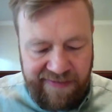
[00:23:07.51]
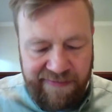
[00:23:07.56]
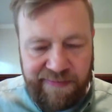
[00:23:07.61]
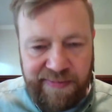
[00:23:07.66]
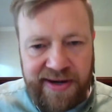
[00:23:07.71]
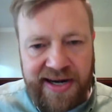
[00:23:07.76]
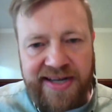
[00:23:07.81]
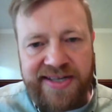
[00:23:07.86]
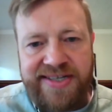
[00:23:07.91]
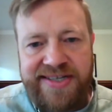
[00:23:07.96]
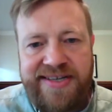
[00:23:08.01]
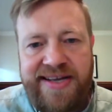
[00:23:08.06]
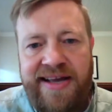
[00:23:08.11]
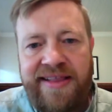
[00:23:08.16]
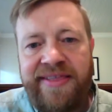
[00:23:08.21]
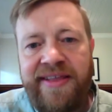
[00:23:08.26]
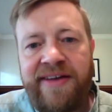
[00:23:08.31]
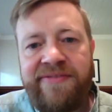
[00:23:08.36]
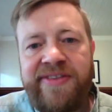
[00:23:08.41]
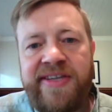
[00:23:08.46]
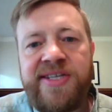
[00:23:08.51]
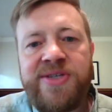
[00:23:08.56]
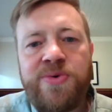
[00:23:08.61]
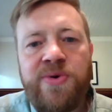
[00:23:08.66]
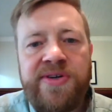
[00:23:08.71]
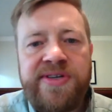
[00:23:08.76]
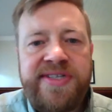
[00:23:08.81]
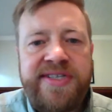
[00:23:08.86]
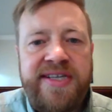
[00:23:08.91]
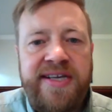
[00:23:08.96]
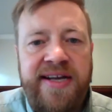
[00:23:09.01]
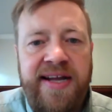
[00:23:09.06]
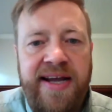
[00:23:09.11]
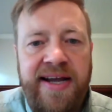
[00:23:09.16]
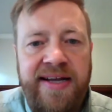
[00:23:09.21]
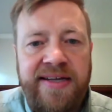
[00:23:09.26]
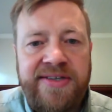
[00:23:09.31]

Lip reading: But I love these words today,